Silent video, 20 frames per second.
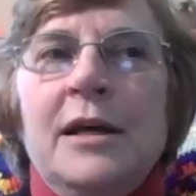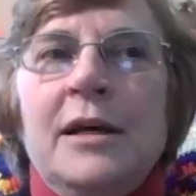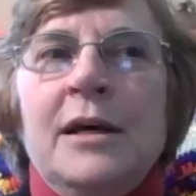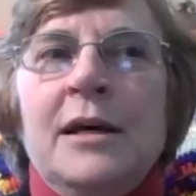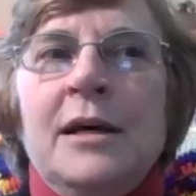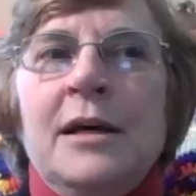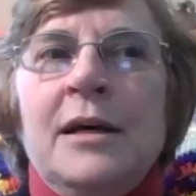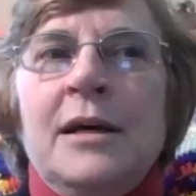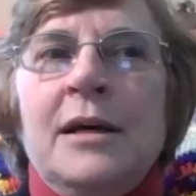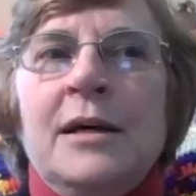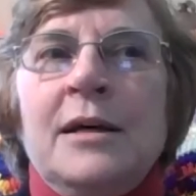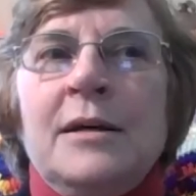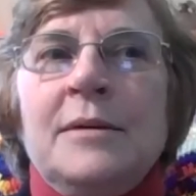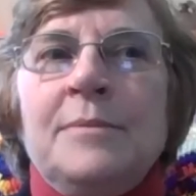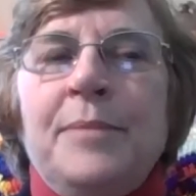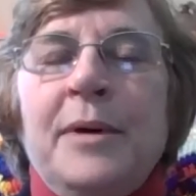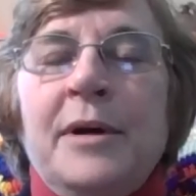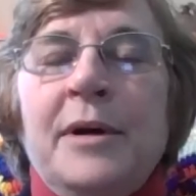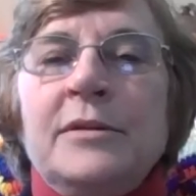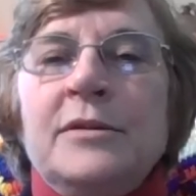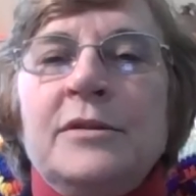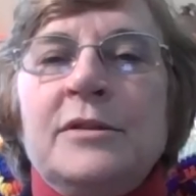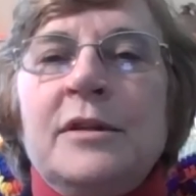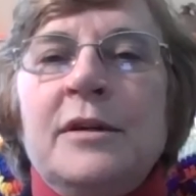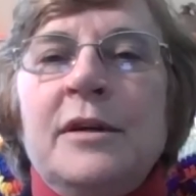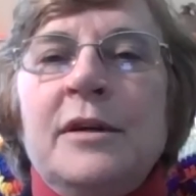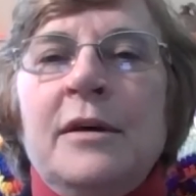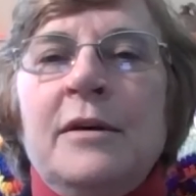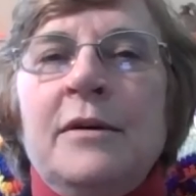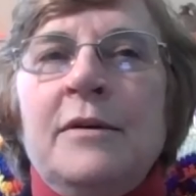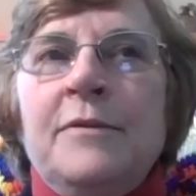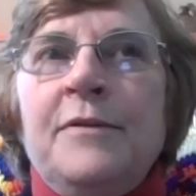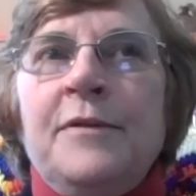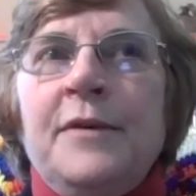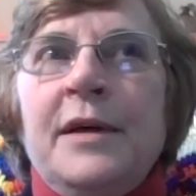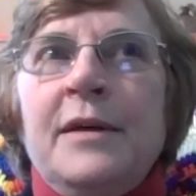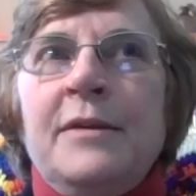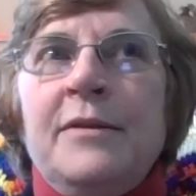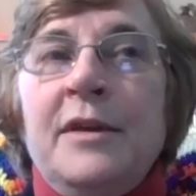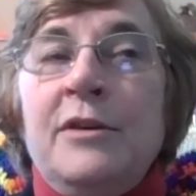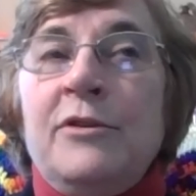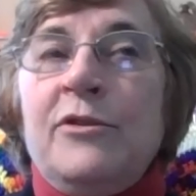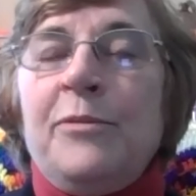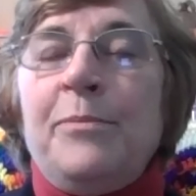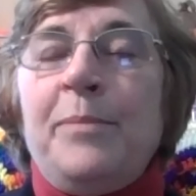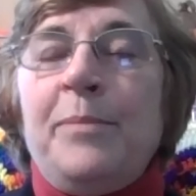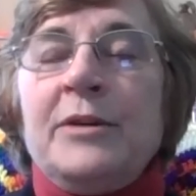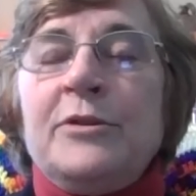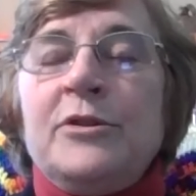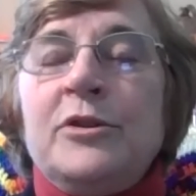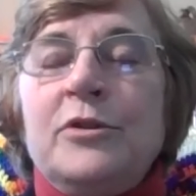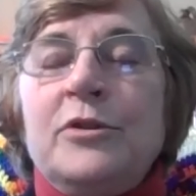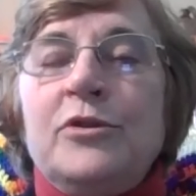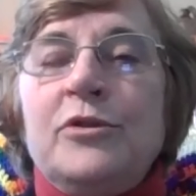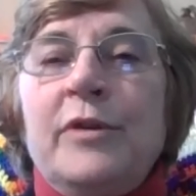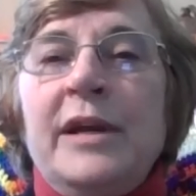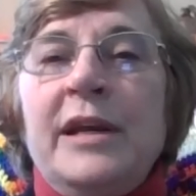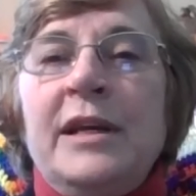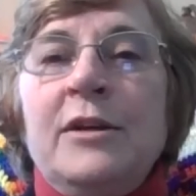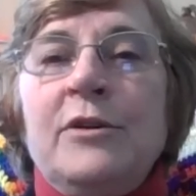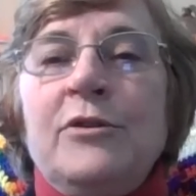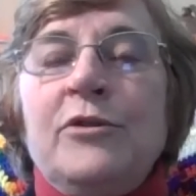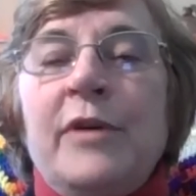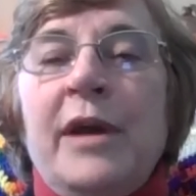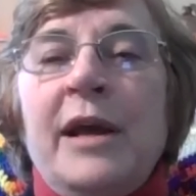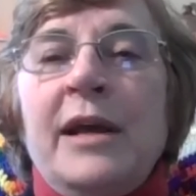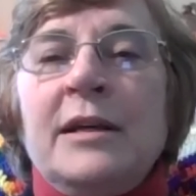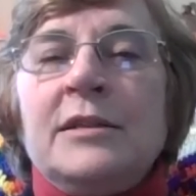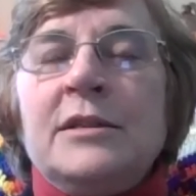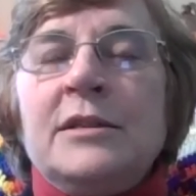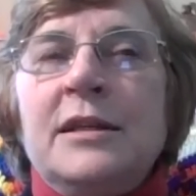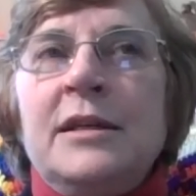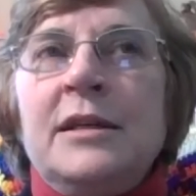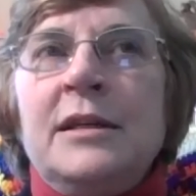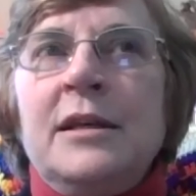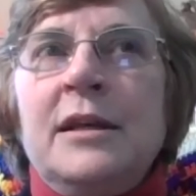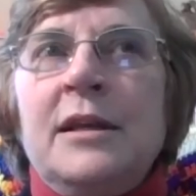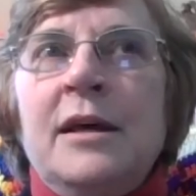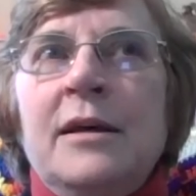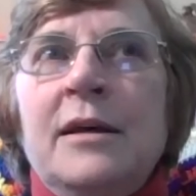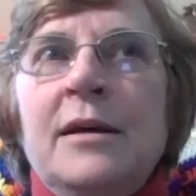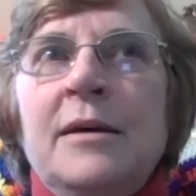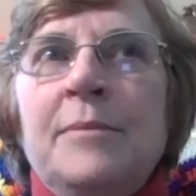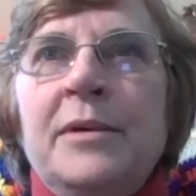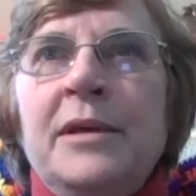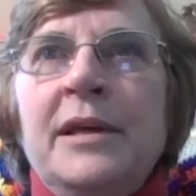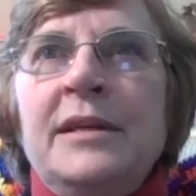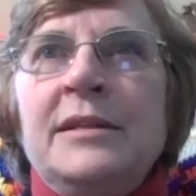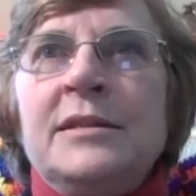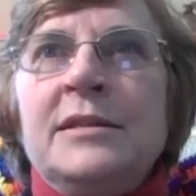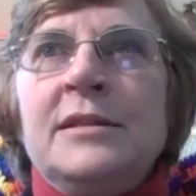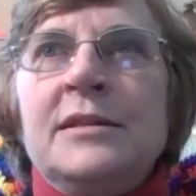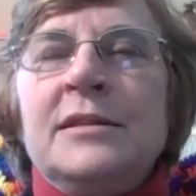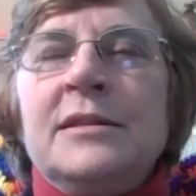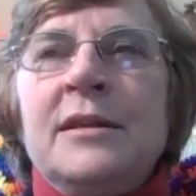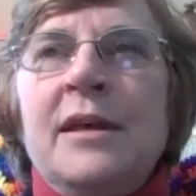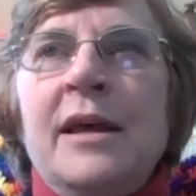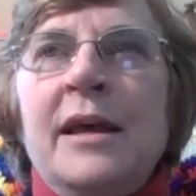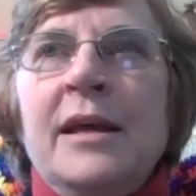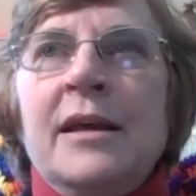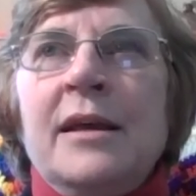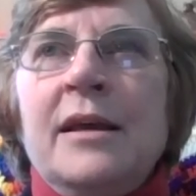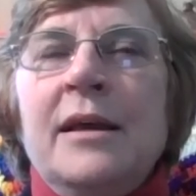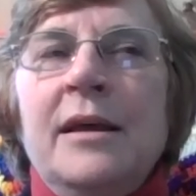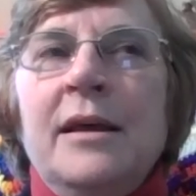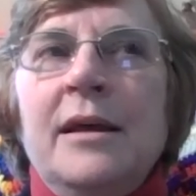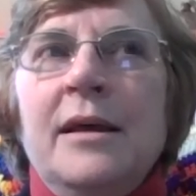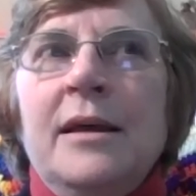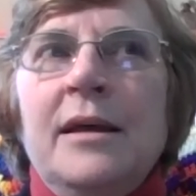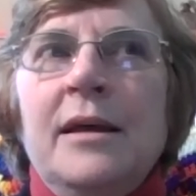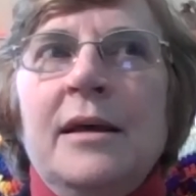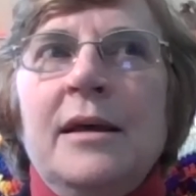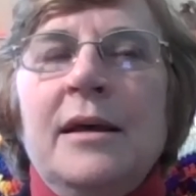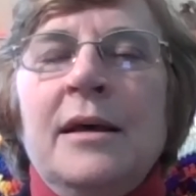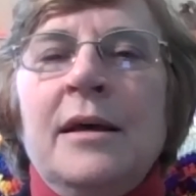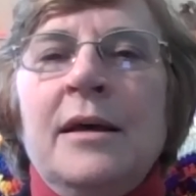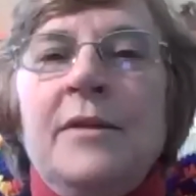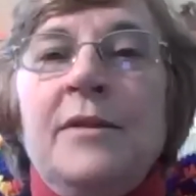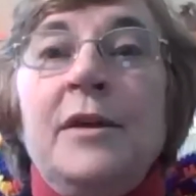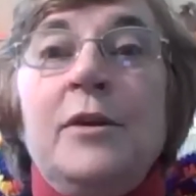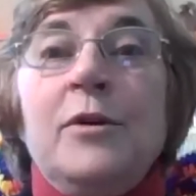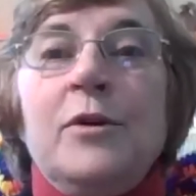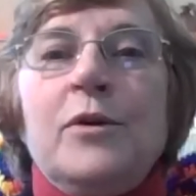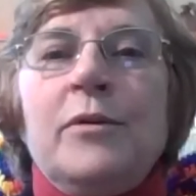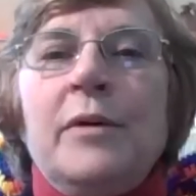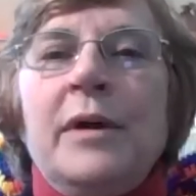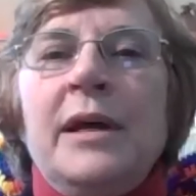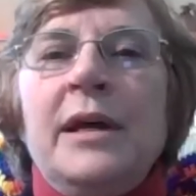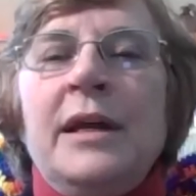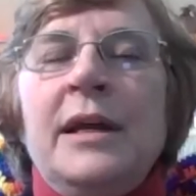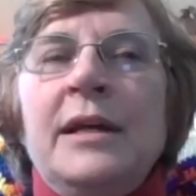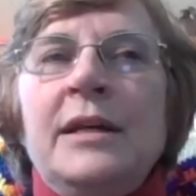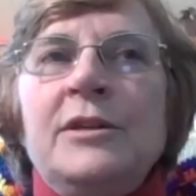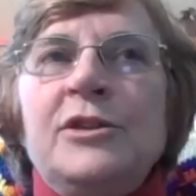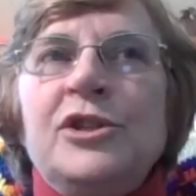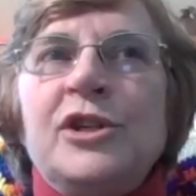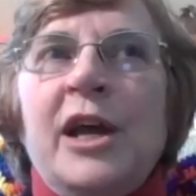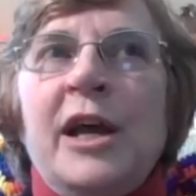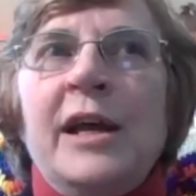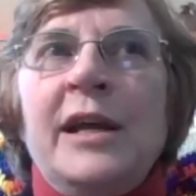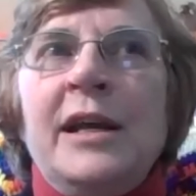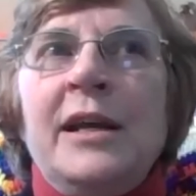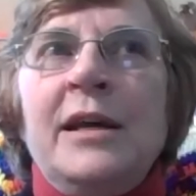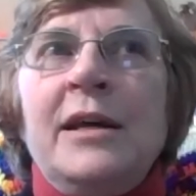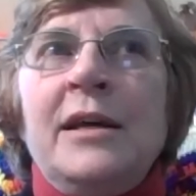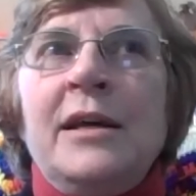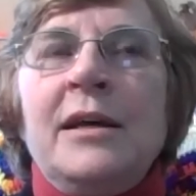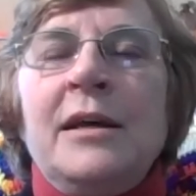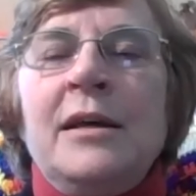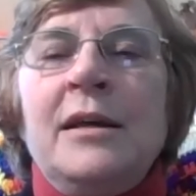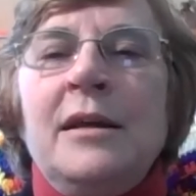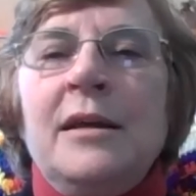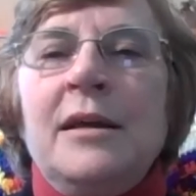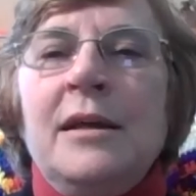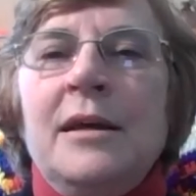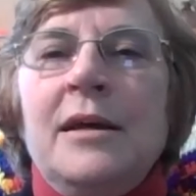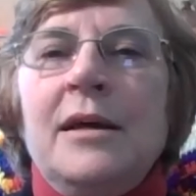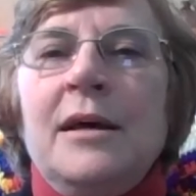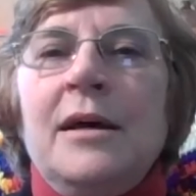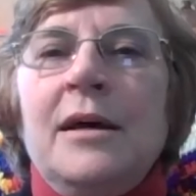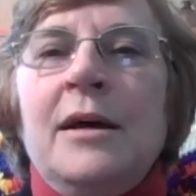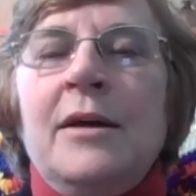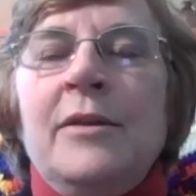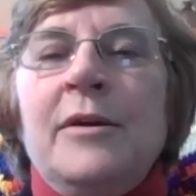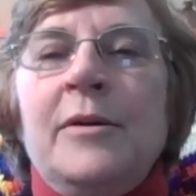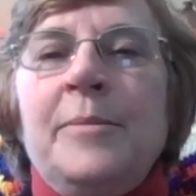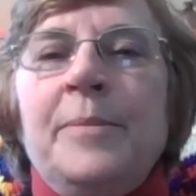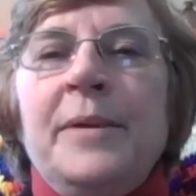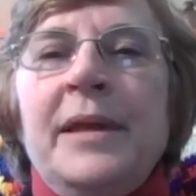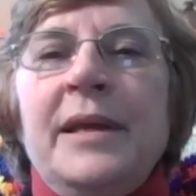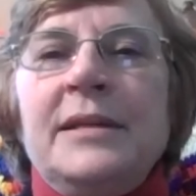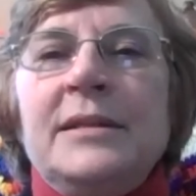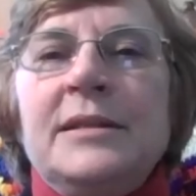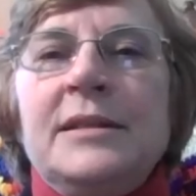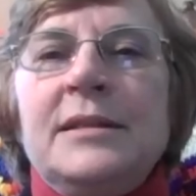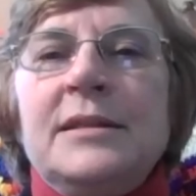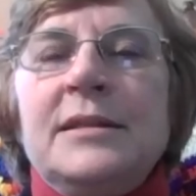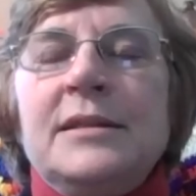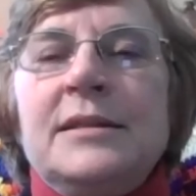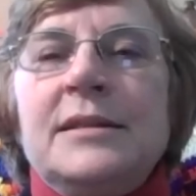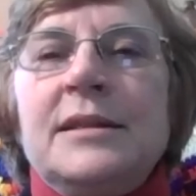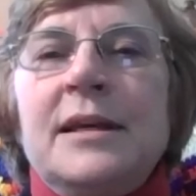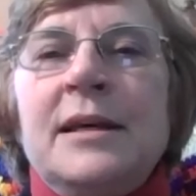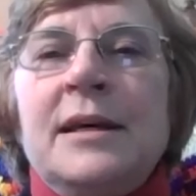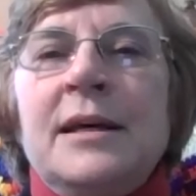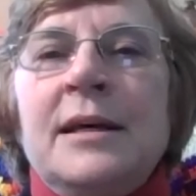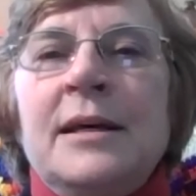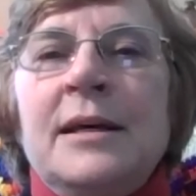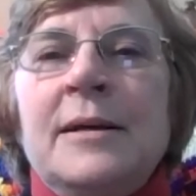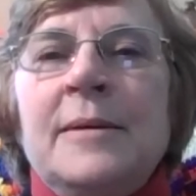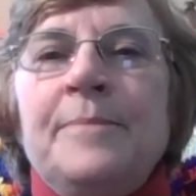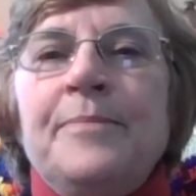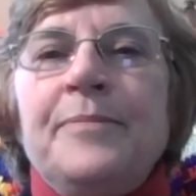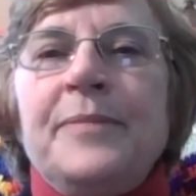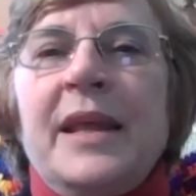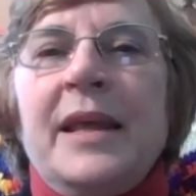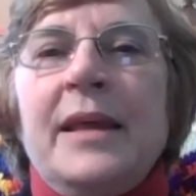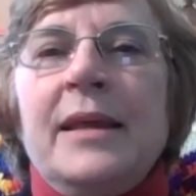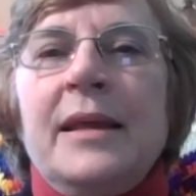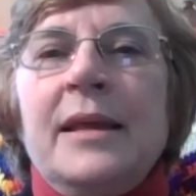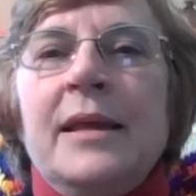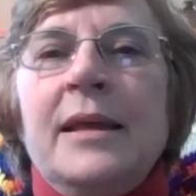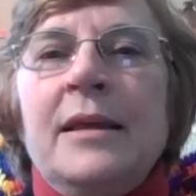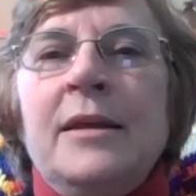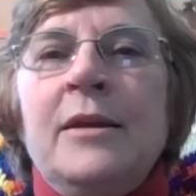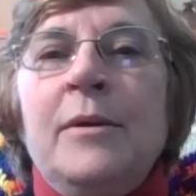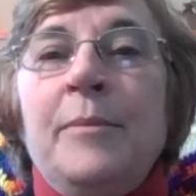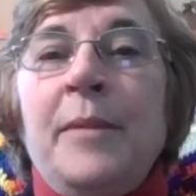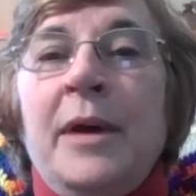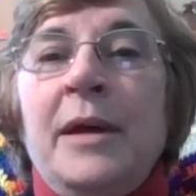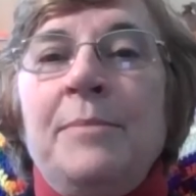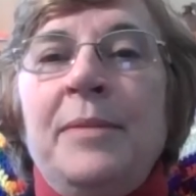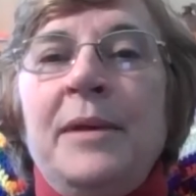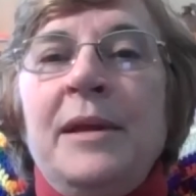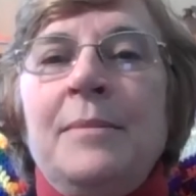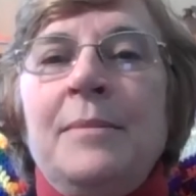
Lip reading: Parts of these special training tracks in places like the Ukraine, China, other places, you might be